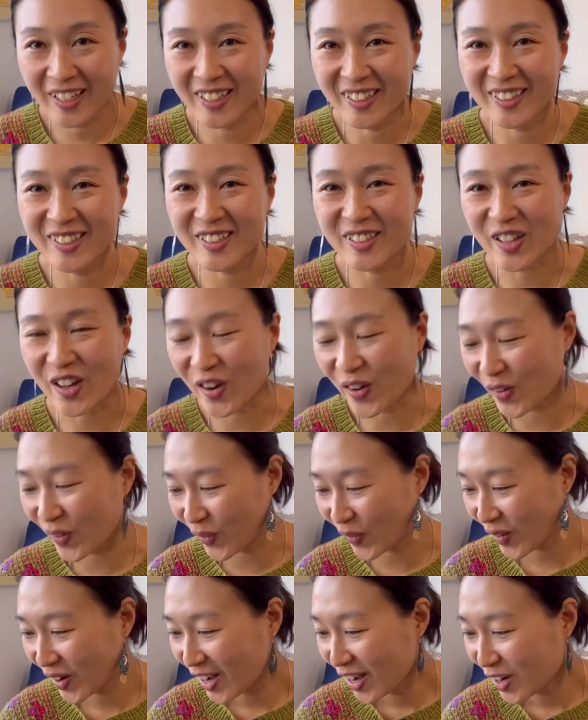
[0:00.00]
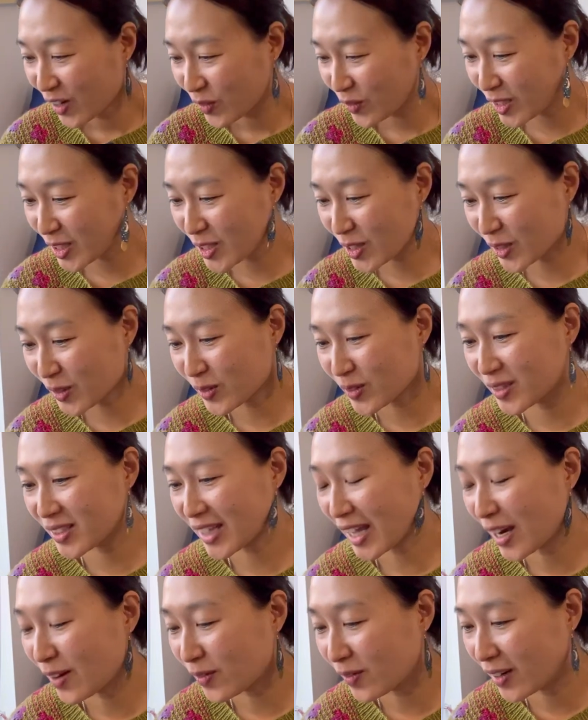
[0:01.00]
So we chose
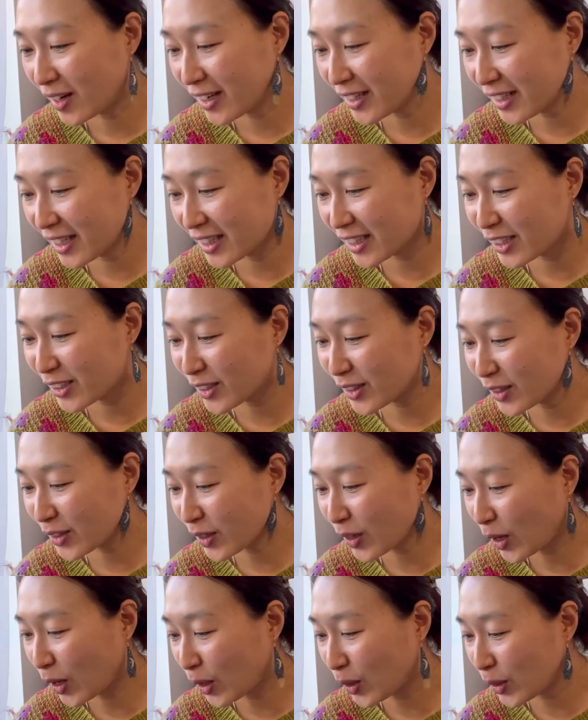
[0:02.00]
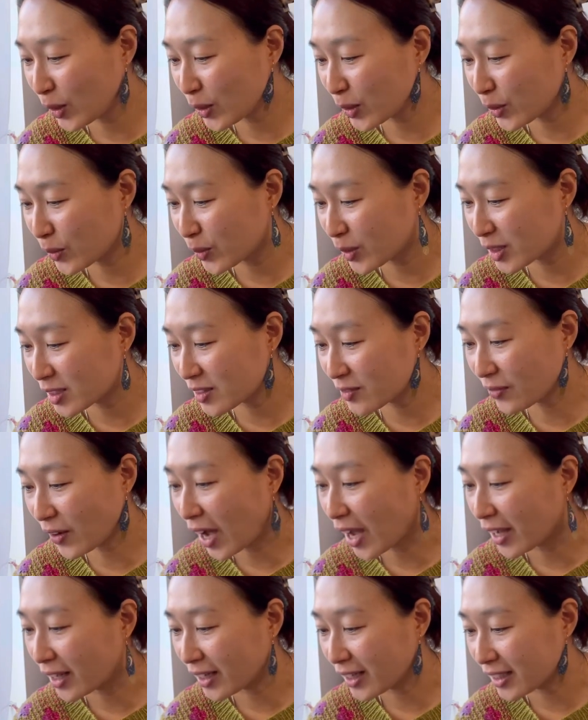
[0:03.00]
that one, and the color was
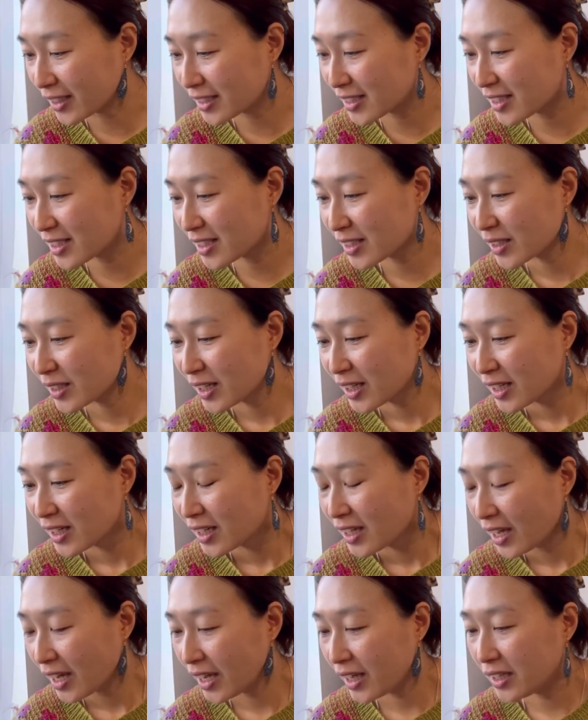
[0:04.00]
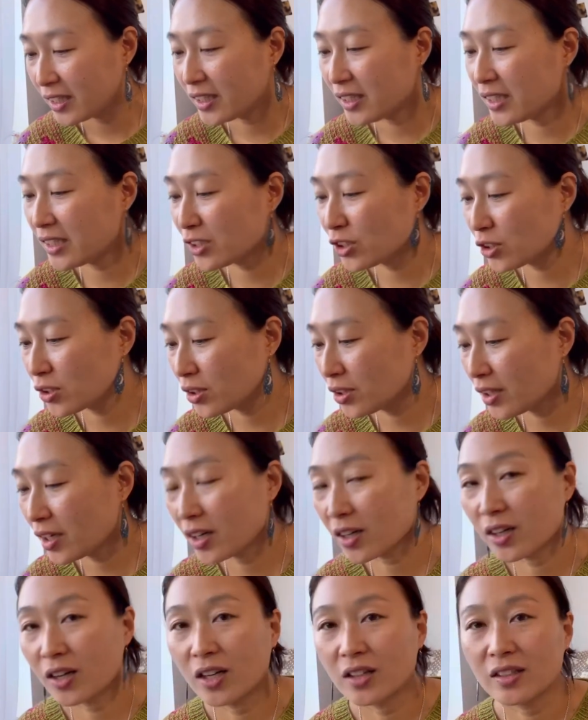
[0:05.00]
violet. And initially
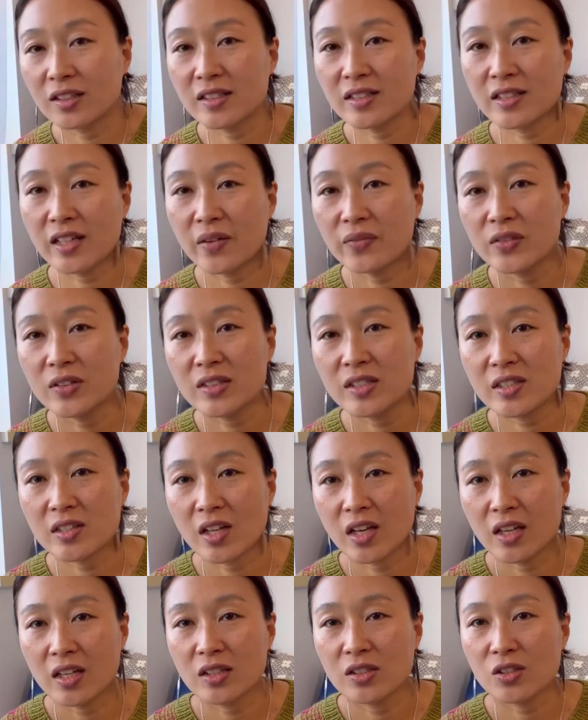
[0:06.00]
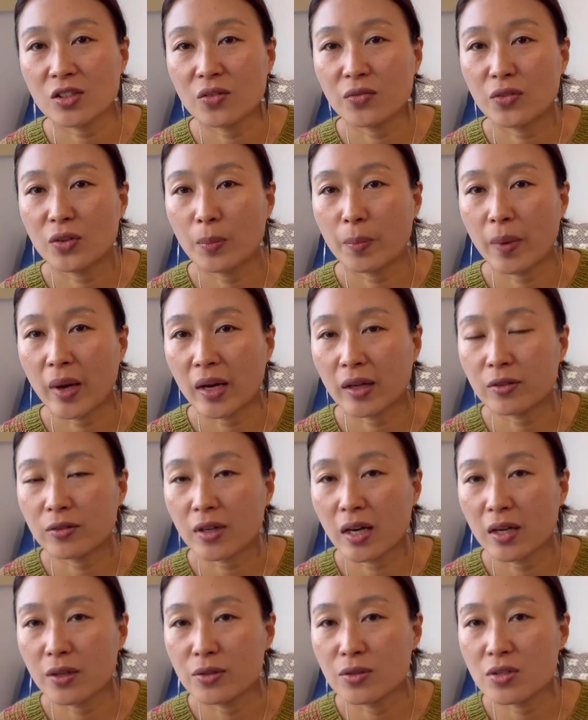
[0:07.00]
I got the 7 skeins of the
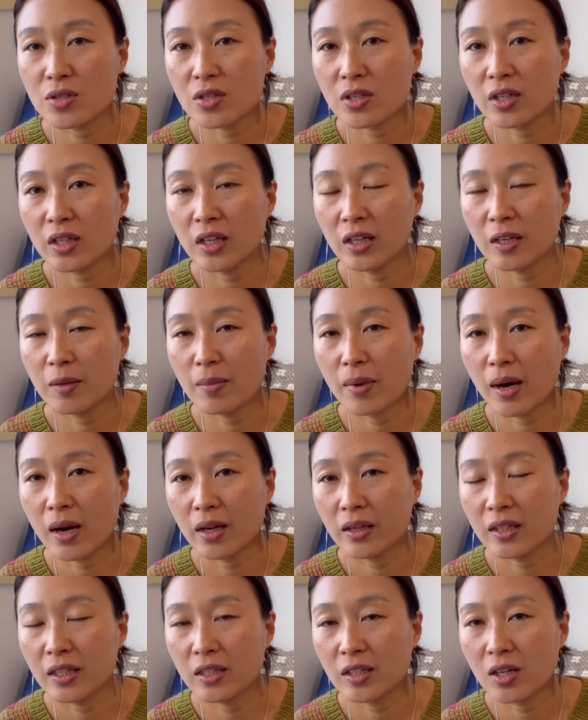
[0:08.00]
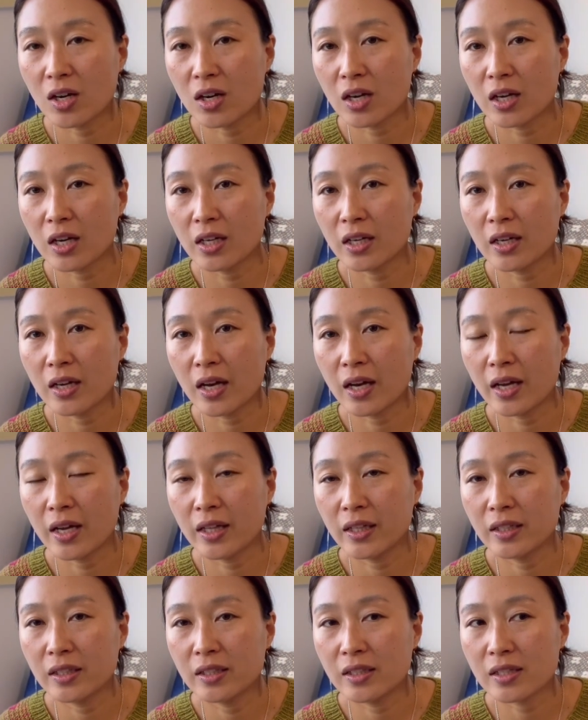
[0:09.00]
background Illimani yarn,
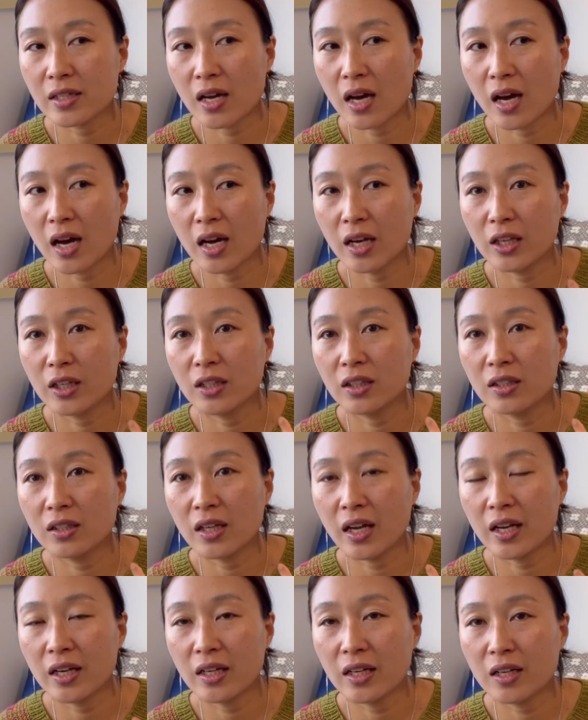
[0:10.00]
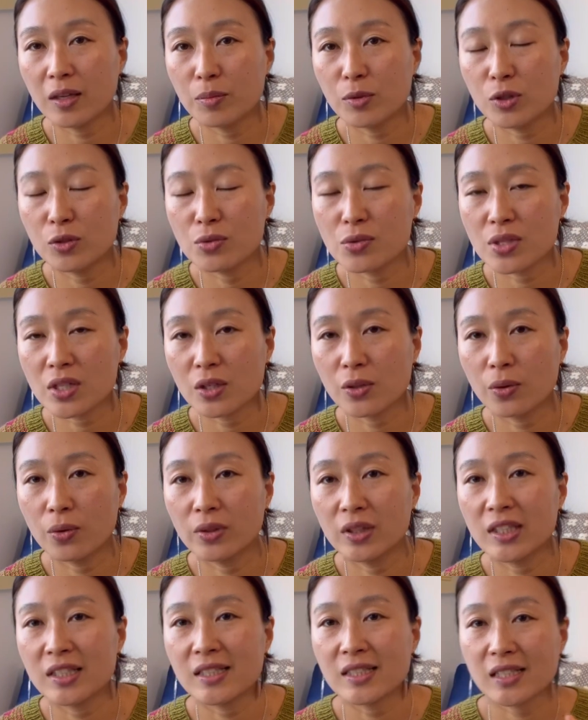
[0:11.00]
and I ended up using
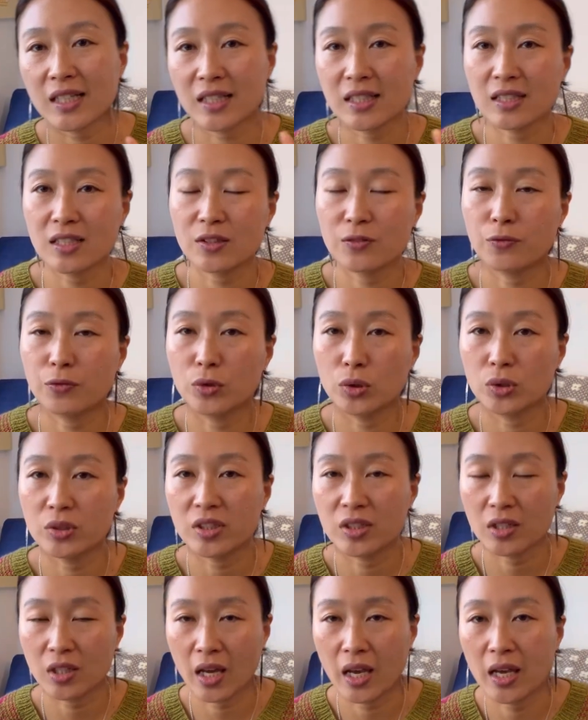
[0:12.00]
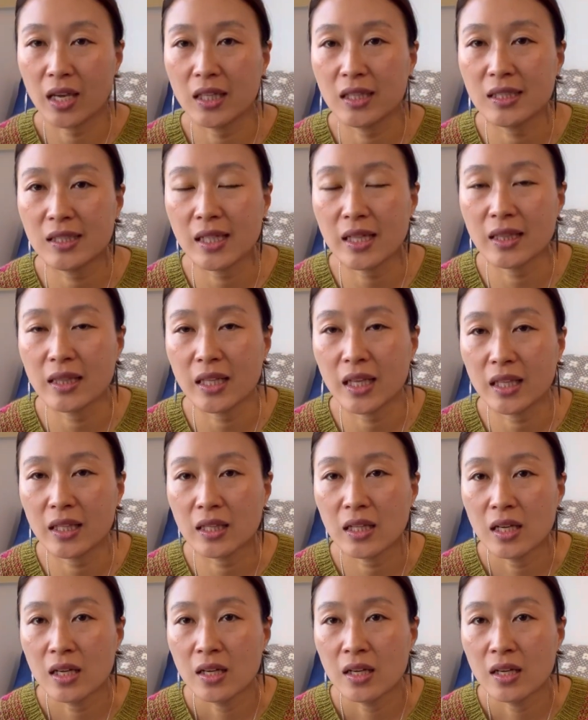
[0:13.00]
only 6 full skeins, and then